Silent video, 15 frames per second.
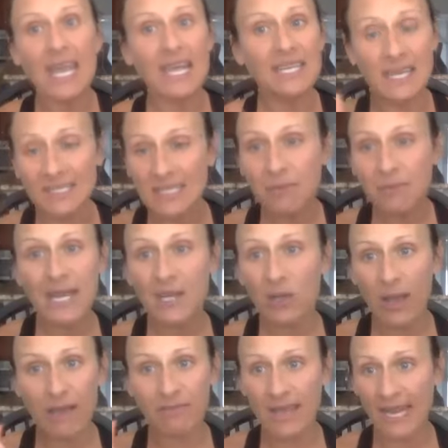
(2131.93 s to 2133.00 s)
It doesn't mean I
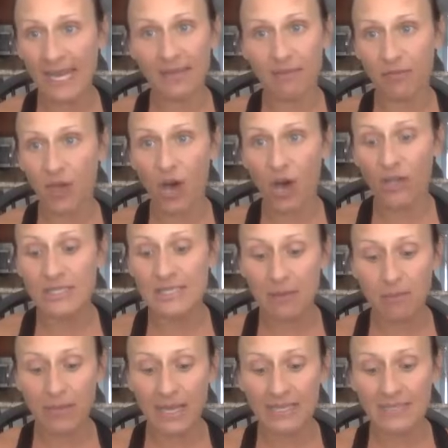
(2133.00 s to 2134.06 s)
don't have negative thoughts. It
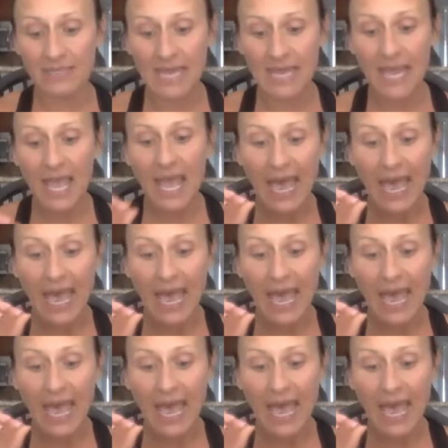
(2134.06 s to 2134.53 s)
means that